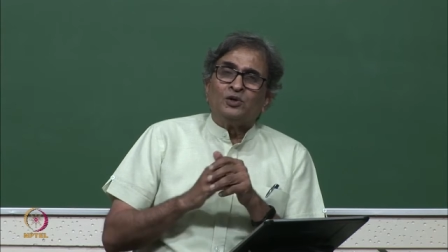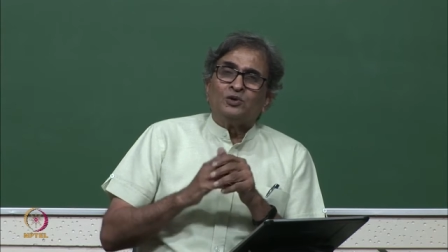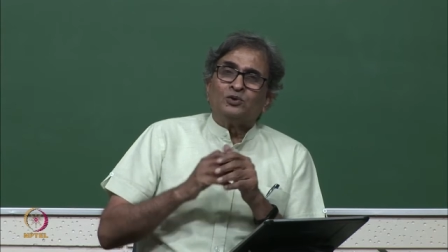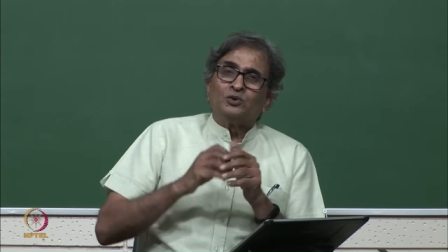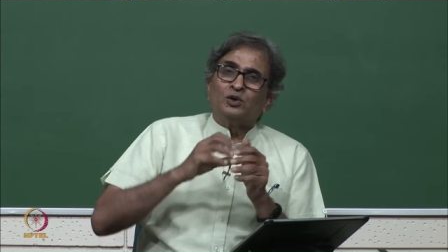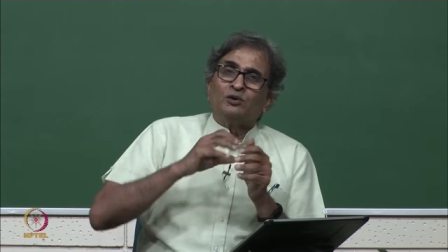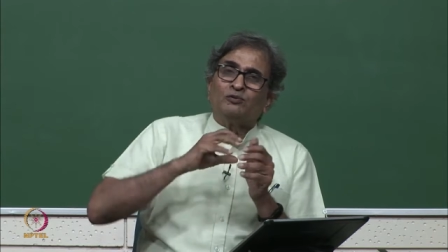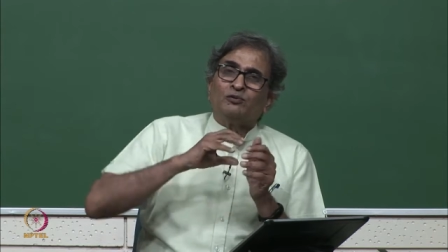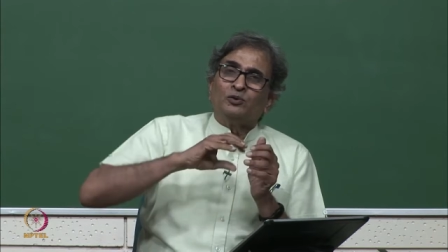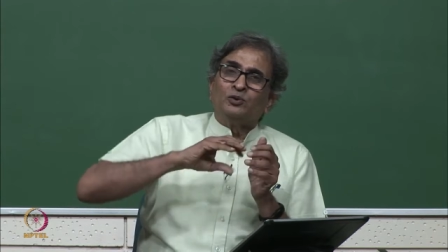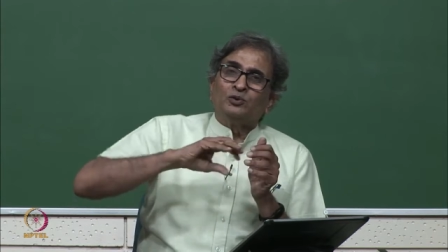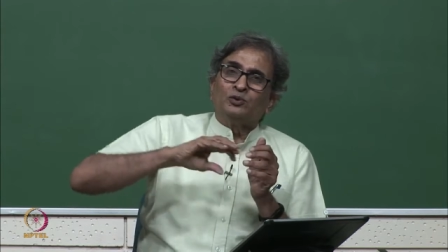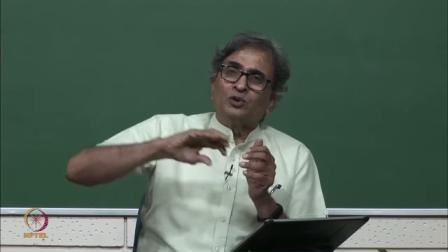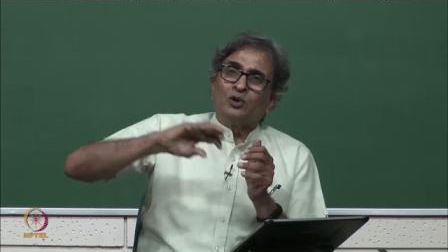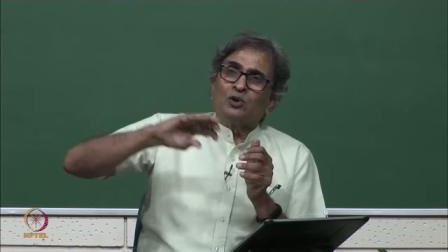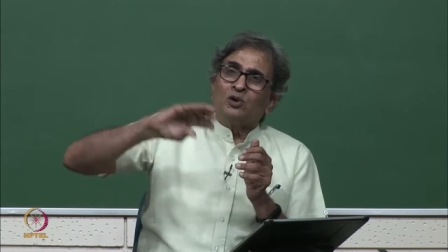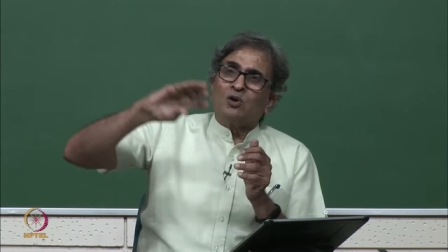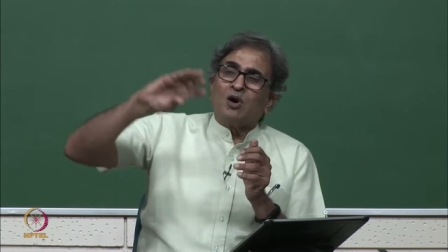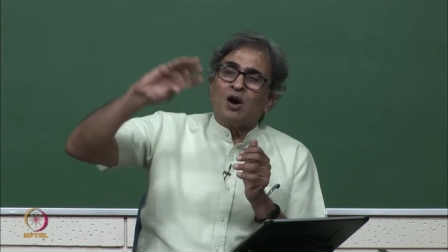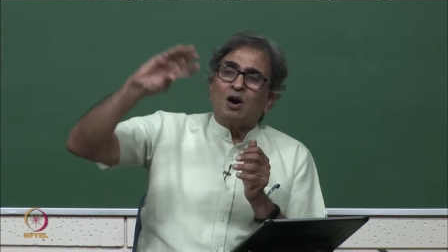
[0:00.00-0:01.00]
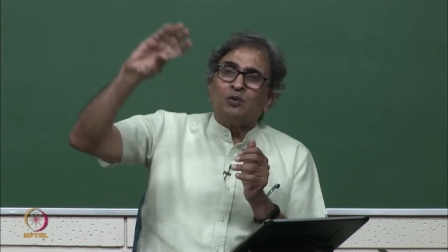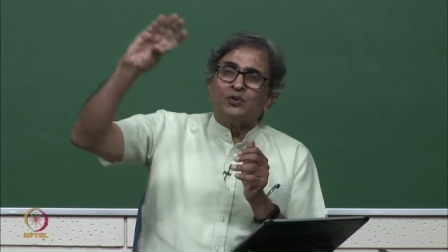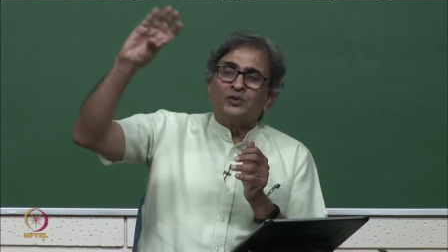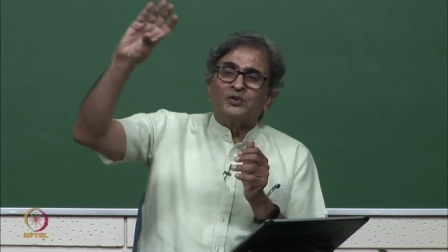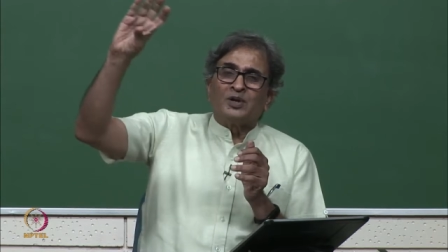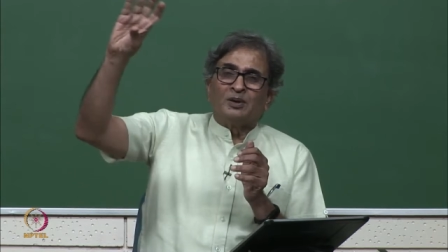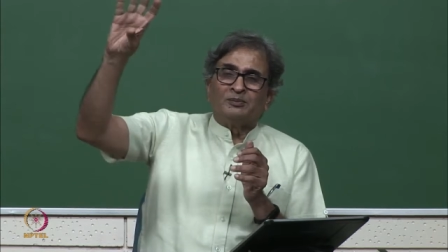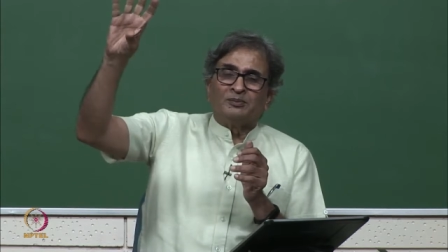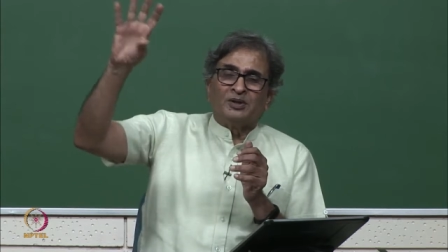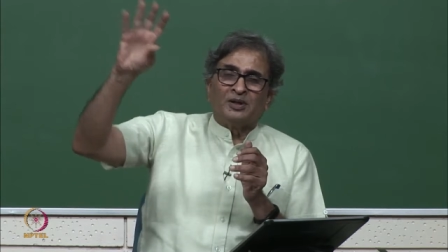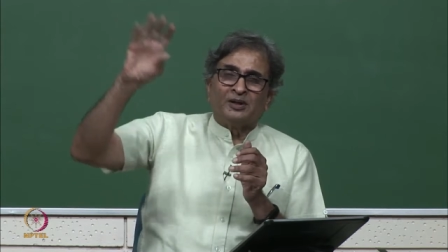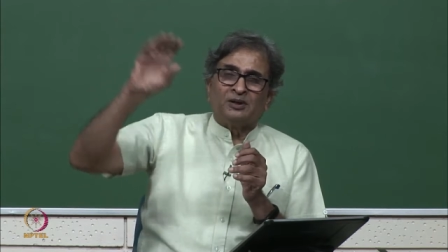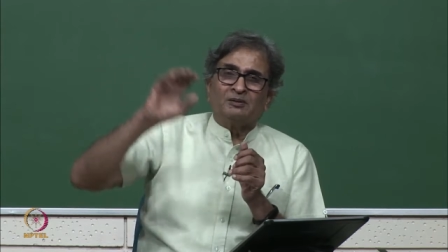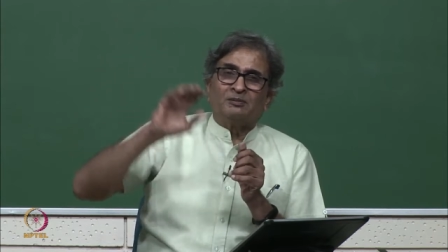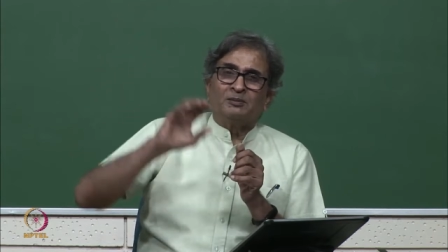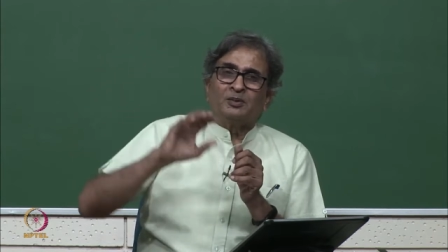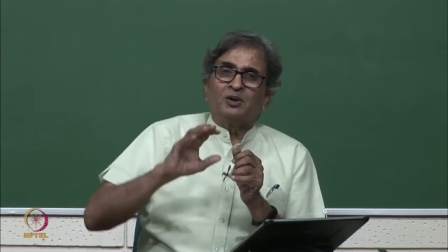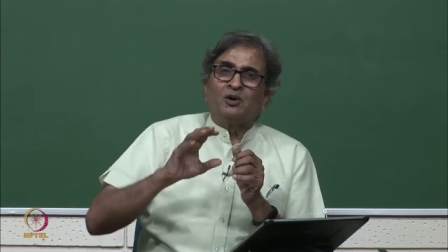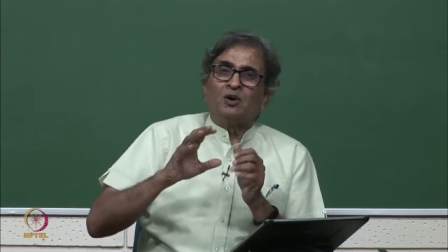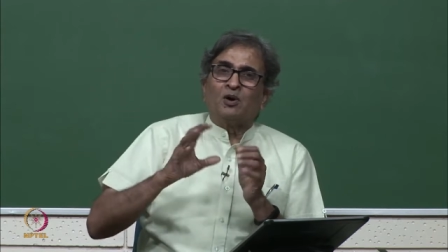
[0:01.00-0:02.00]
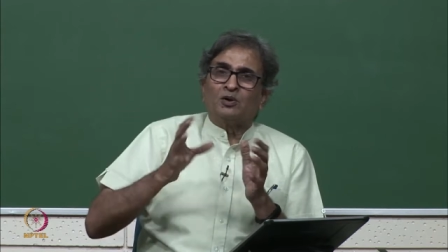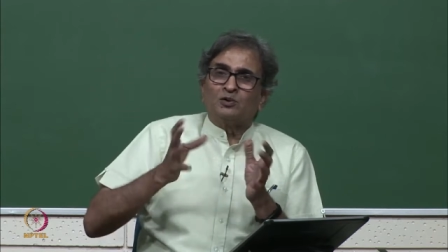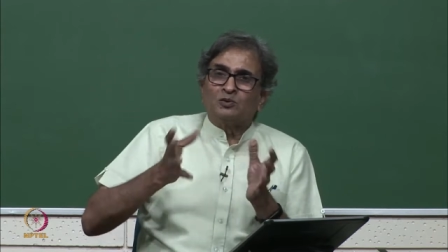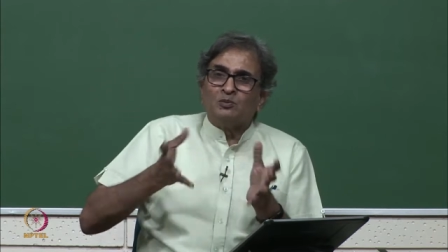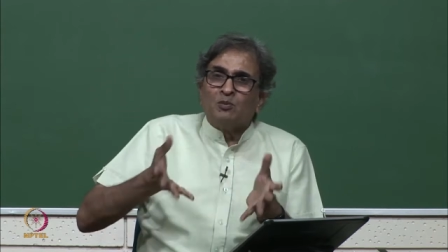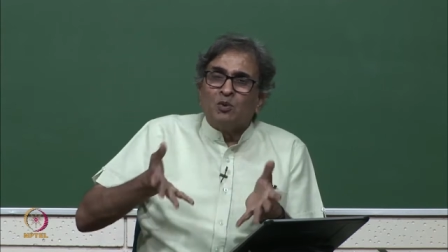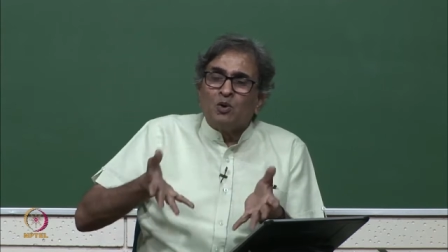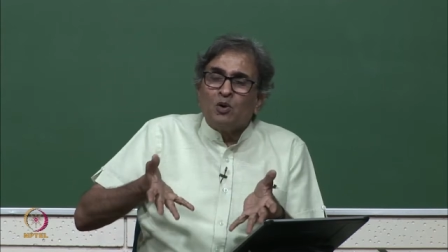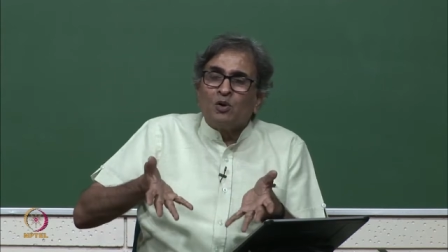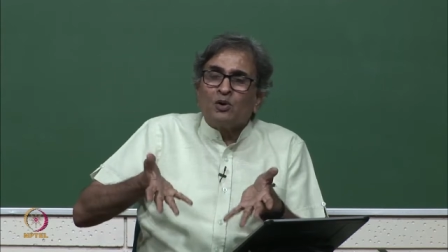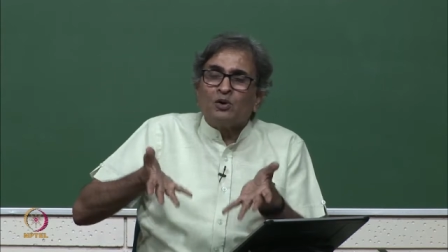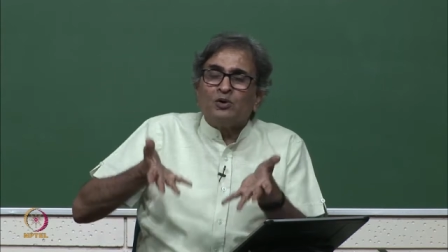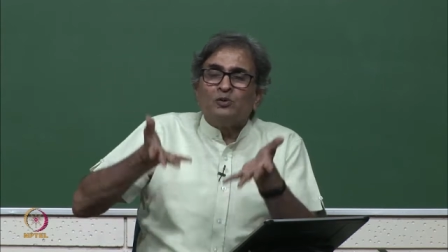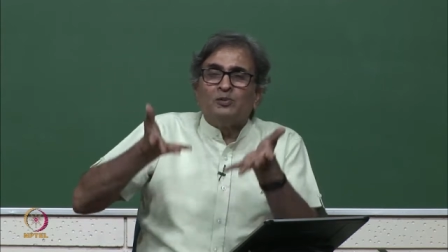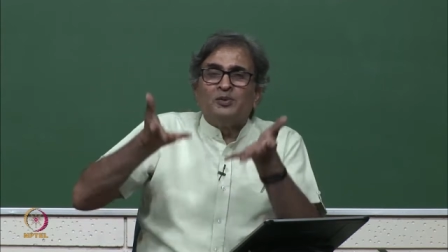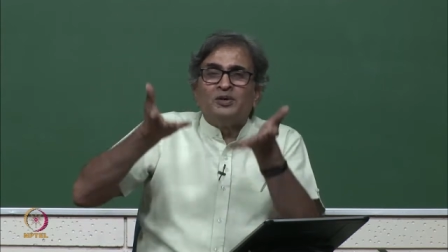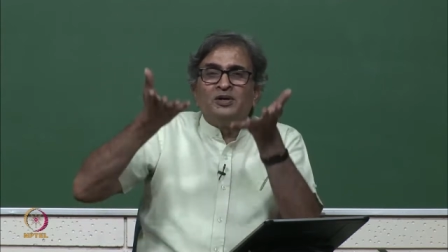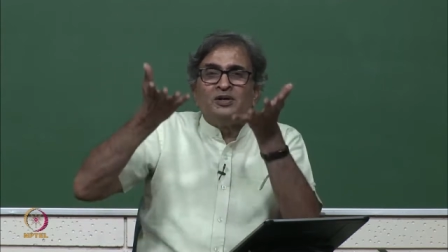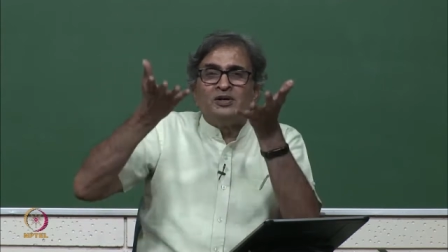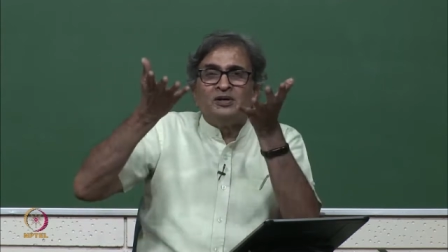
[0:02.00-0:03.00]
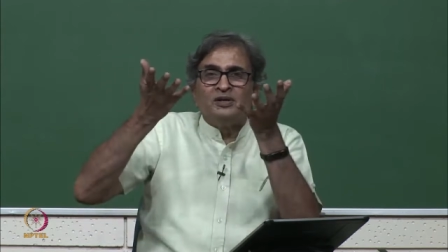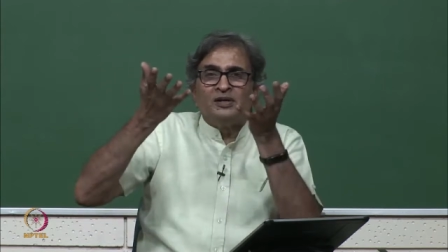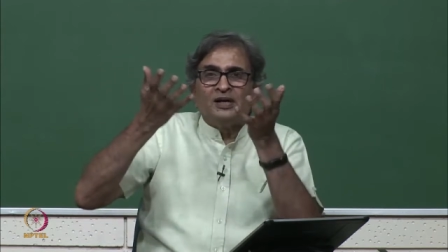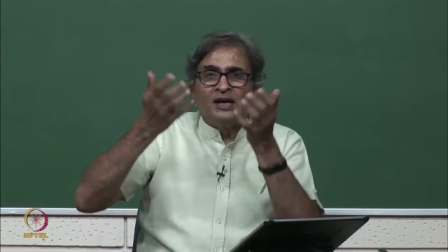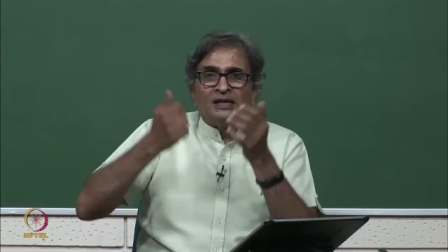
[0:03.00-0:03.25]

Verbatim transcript: So, if you throw out something because more humidity